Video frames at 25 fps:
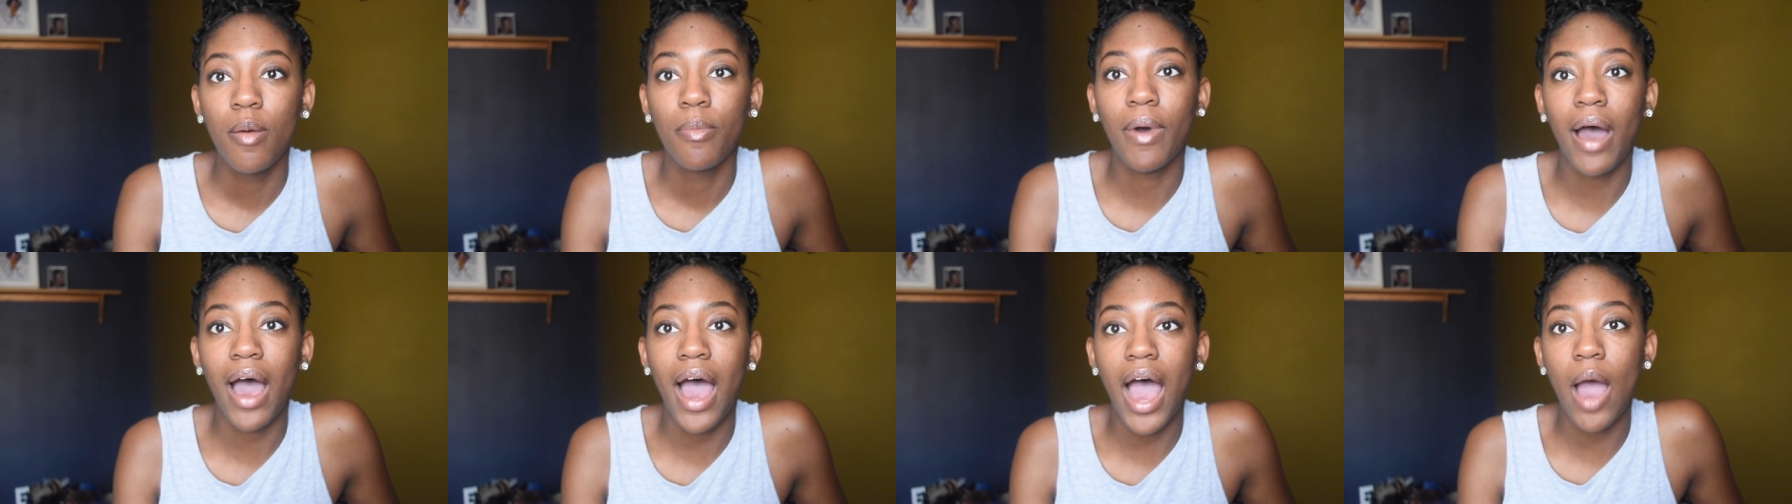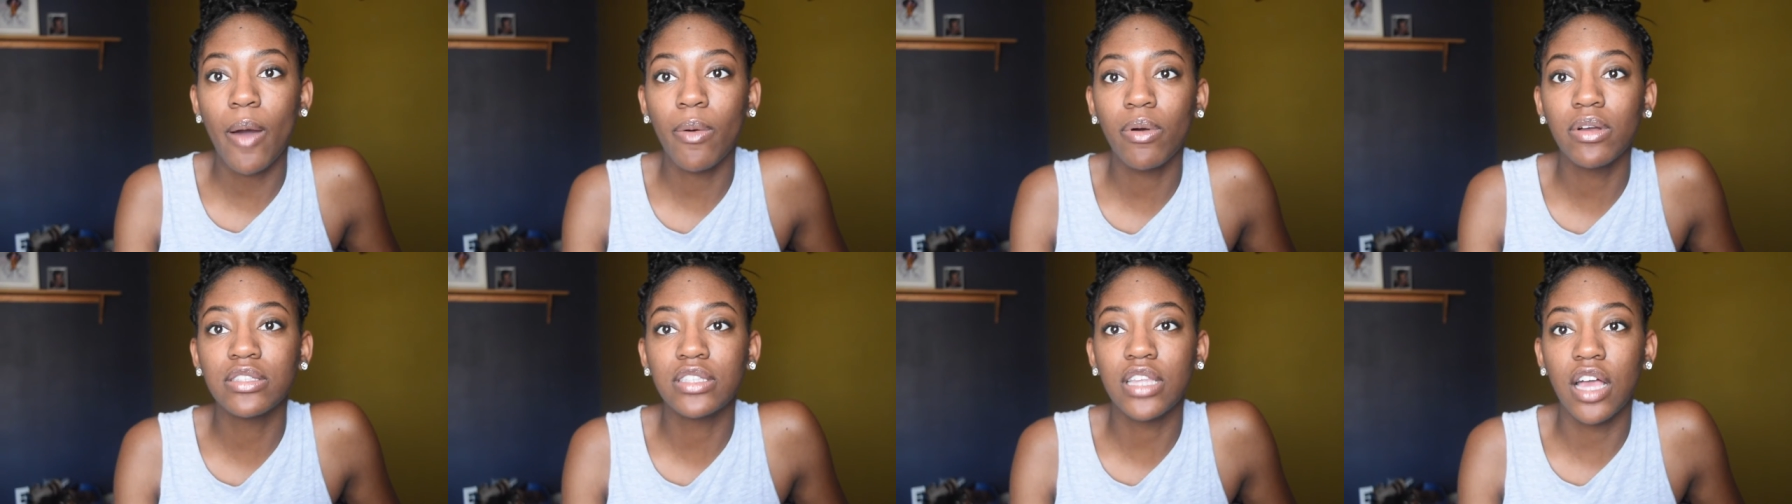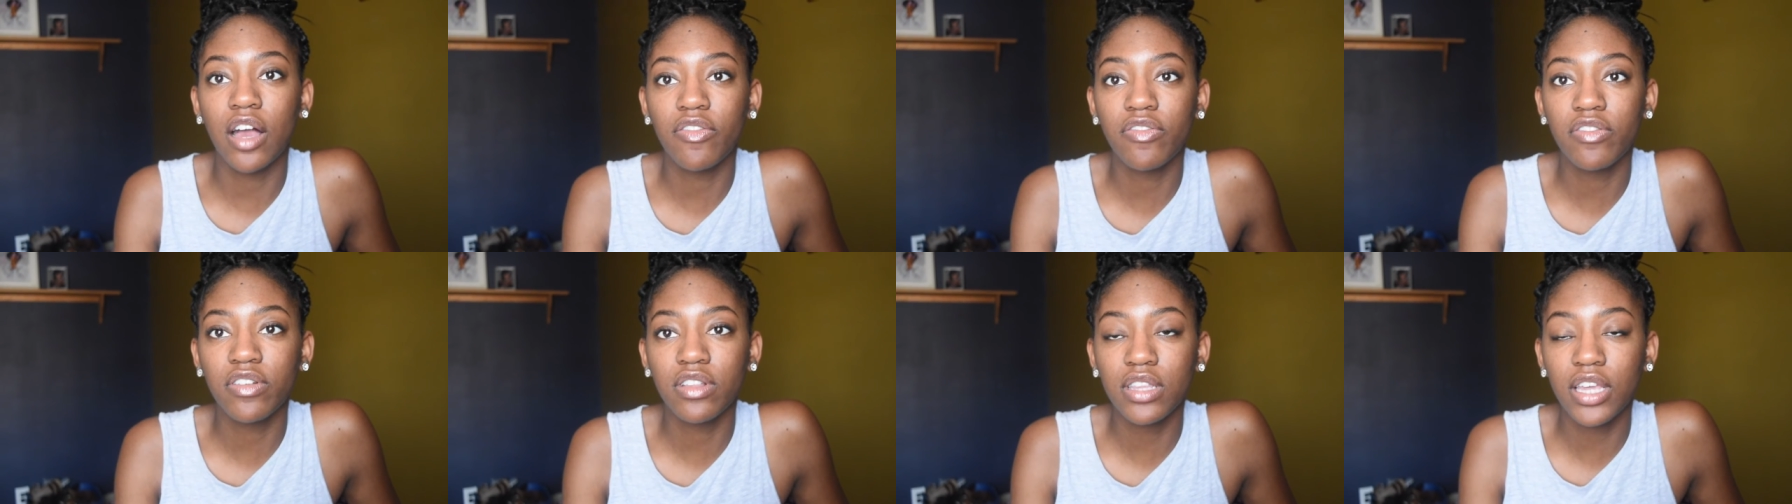But I would
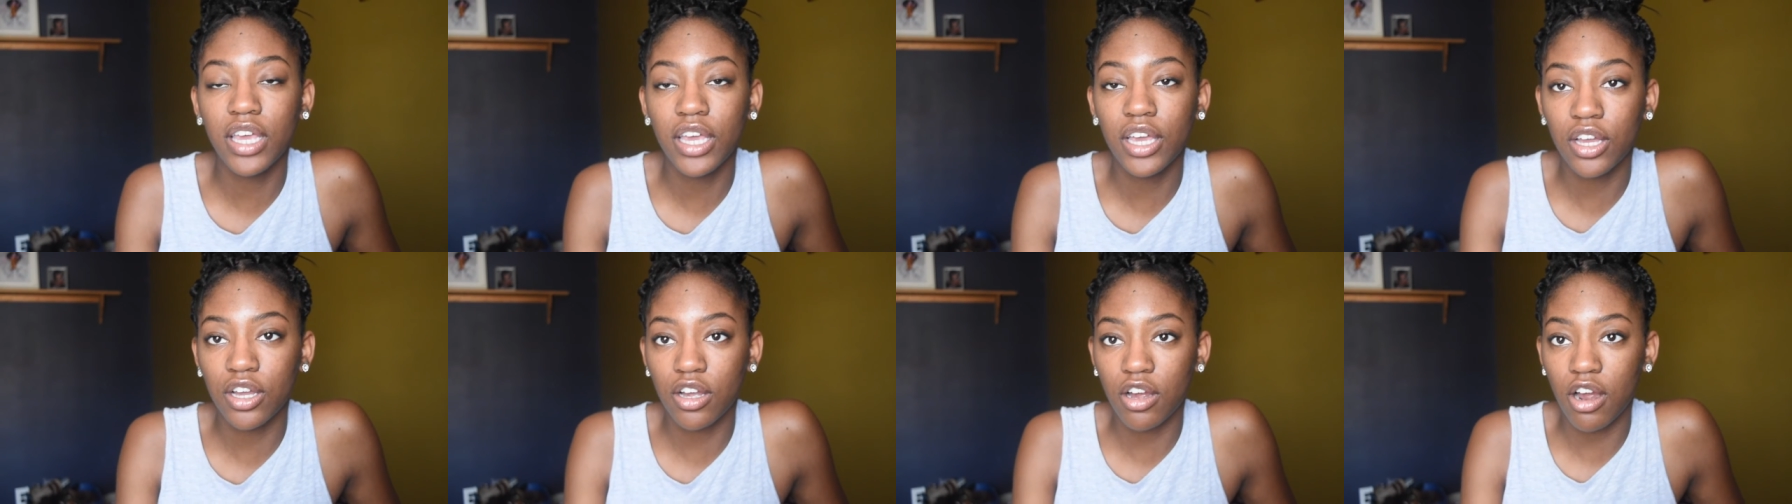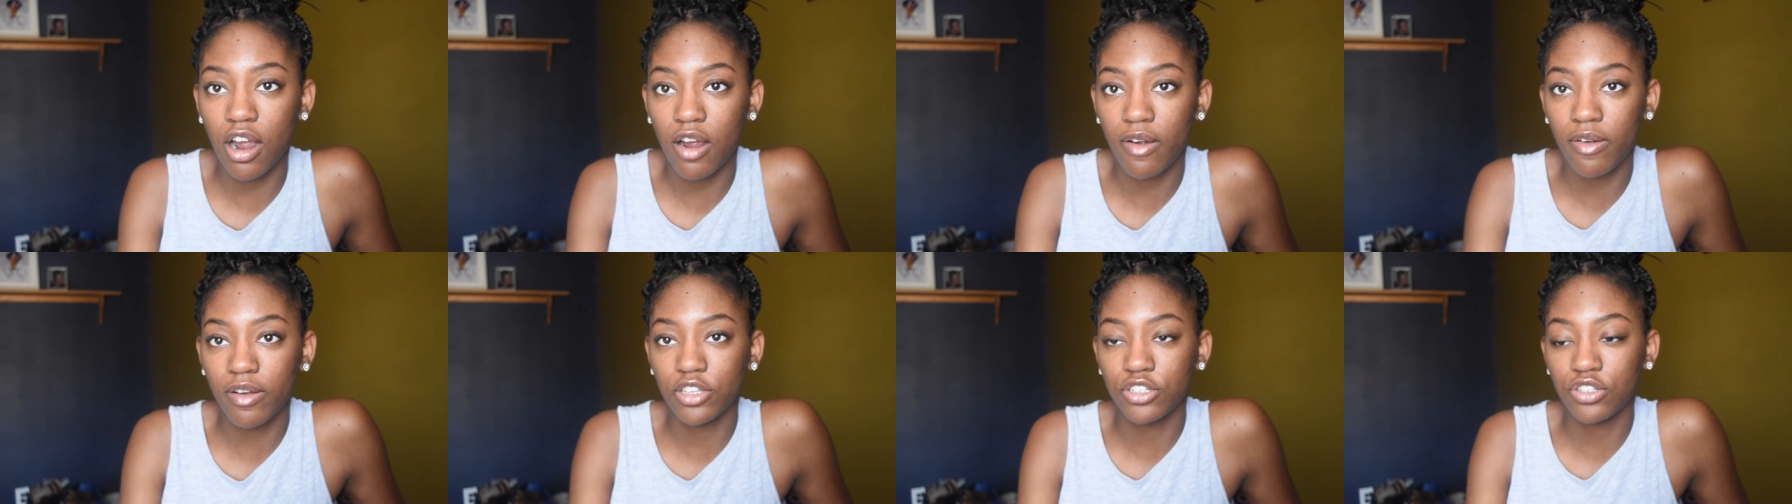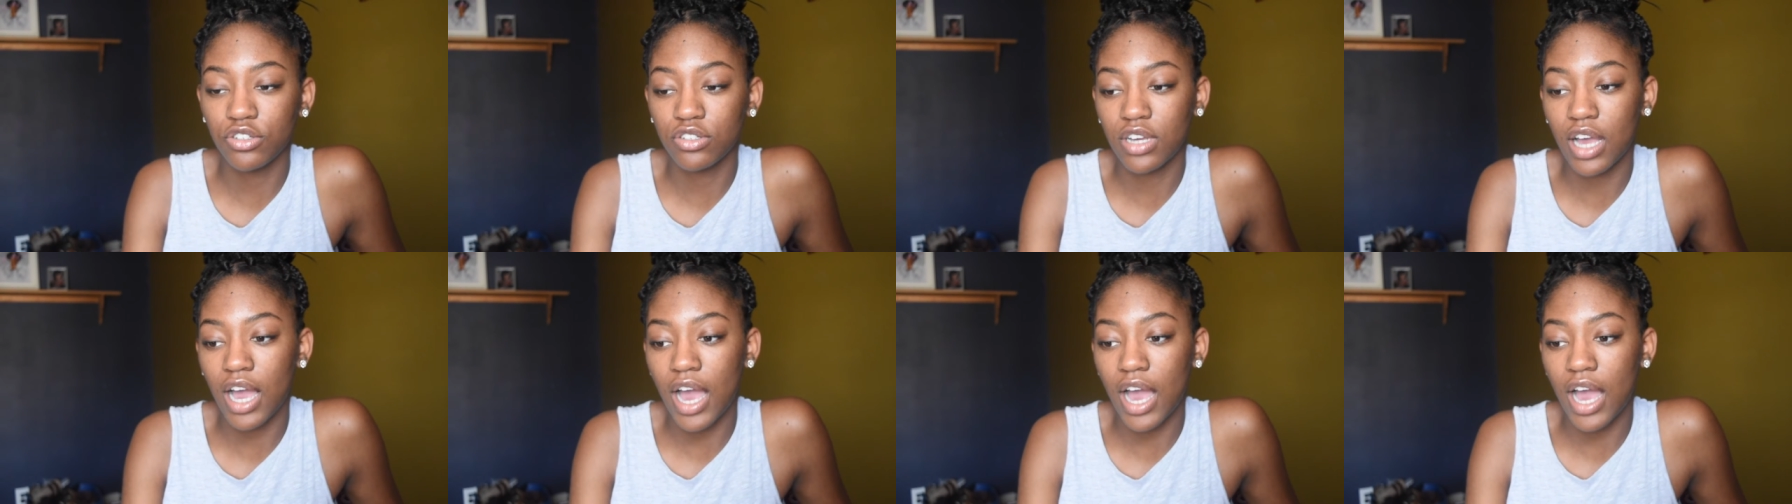definitely encourage you